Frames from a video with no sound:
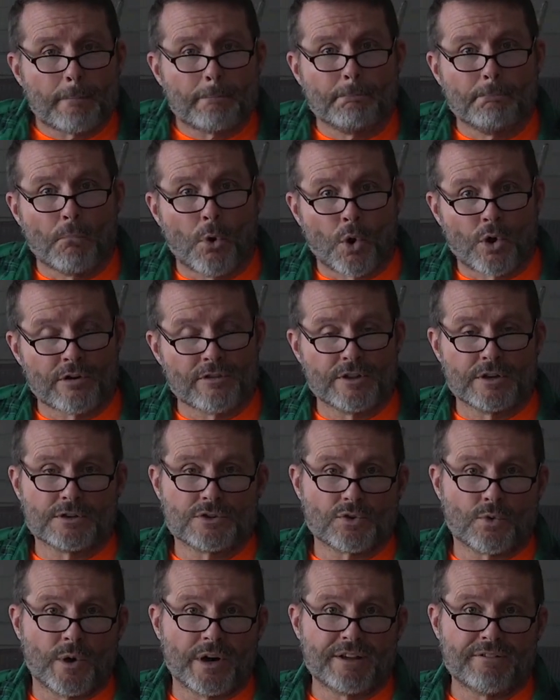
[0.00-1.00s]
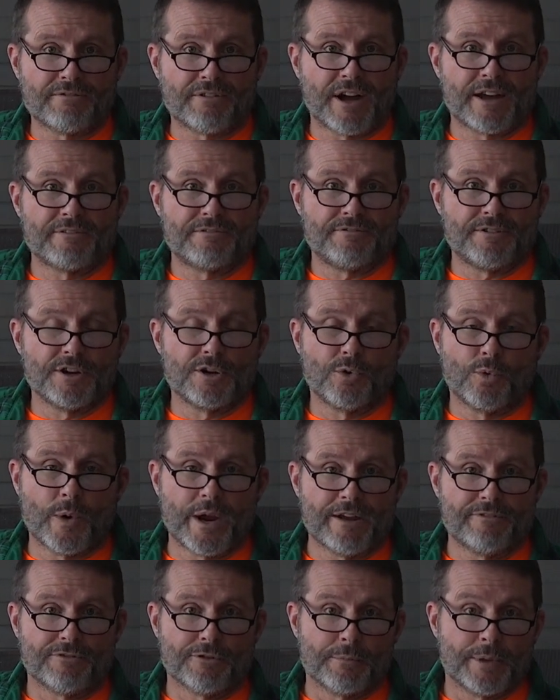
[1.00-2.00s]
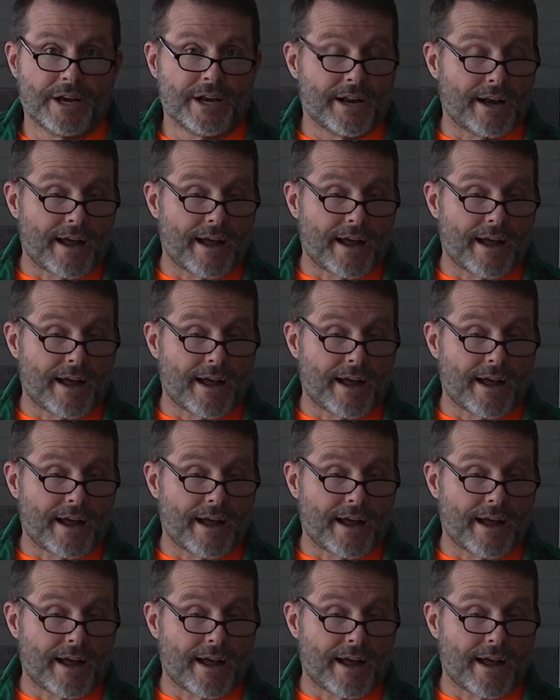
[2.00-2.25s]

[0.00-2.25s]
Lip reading: more than 25 feet away from it,